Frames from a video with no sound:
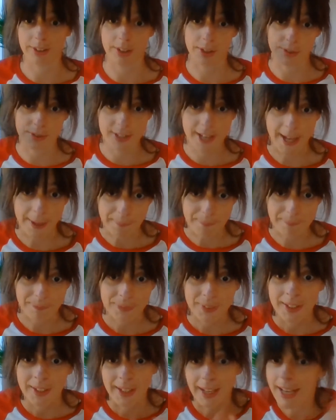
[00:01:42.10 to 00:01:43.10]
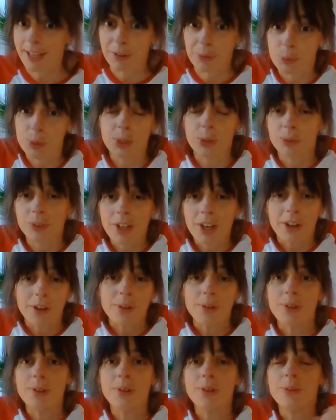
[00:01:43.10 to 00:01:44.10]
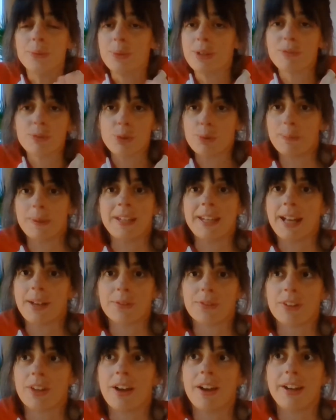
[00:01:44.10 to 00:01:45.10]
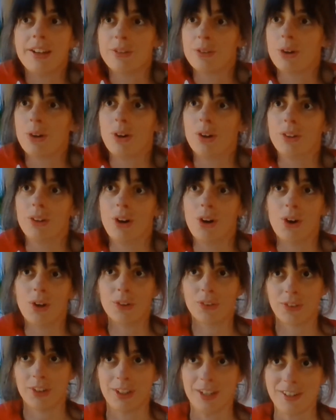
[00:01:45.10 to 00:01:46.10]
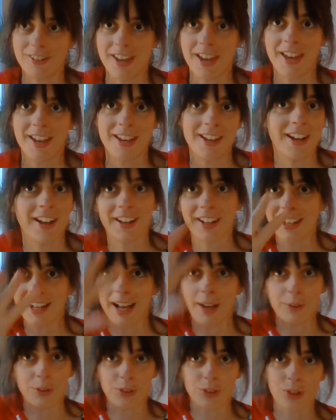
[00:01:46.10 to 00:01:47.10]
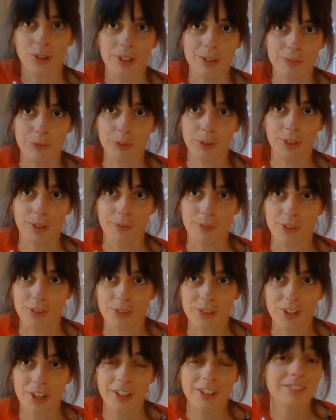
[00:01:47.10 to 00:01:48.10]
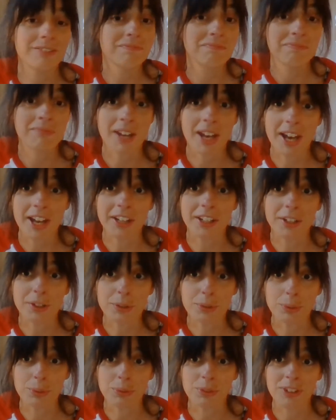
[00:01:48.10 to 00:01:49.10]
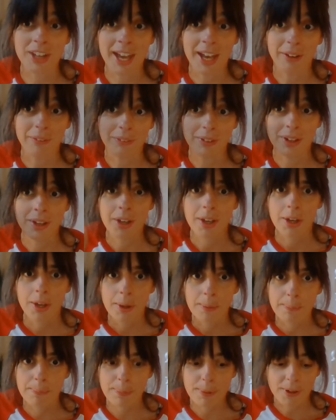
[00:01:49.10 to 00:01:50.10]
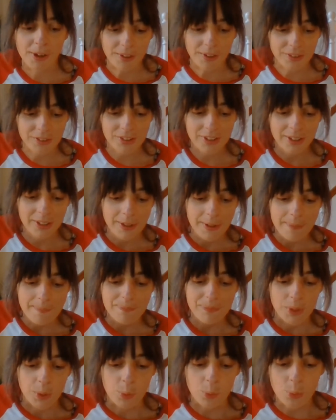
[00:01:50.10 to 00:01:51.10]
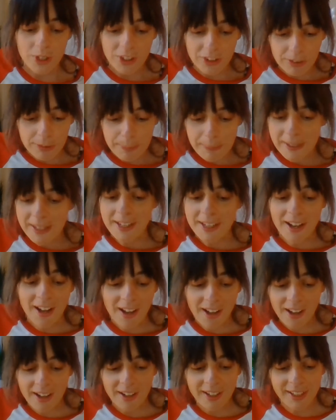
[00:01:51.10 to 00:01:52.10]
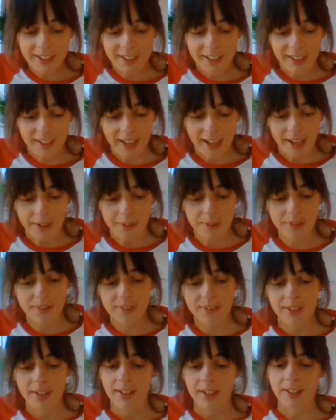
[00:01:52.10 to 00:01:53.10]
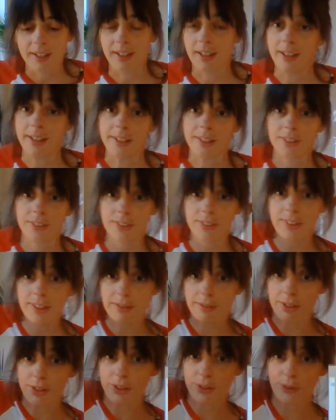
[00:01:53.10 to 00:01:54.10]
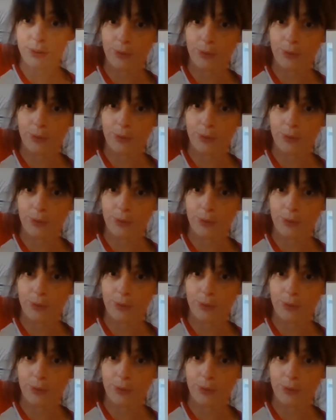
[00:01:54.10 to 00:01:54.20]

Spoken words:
goes down. As we all know, we've all been outside on a hot sunny day, a cloud has gone in front of the sun, and it cools down. But wispy high clouds, like cirrus,